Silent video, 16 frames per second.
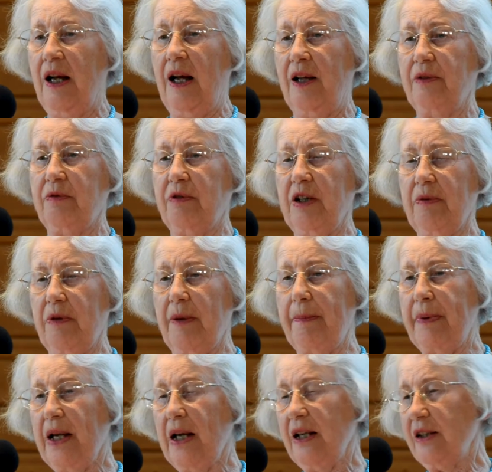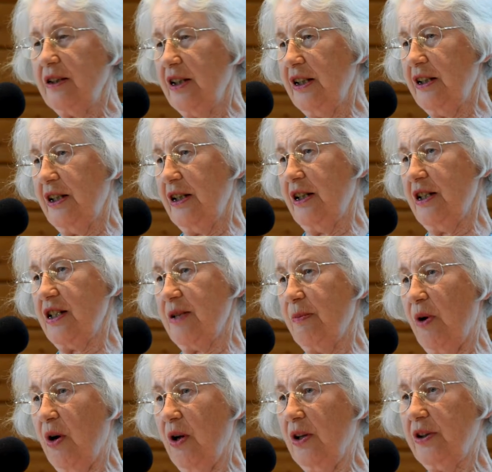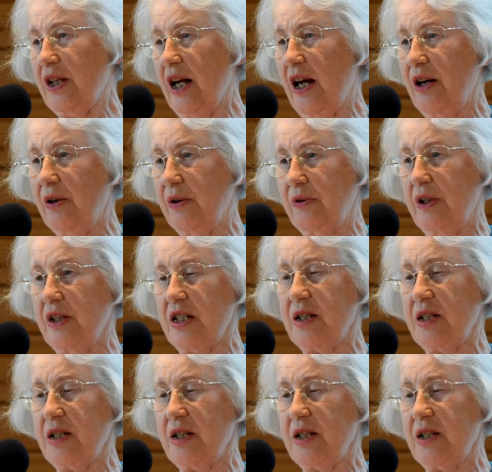And we were billeted in a small town,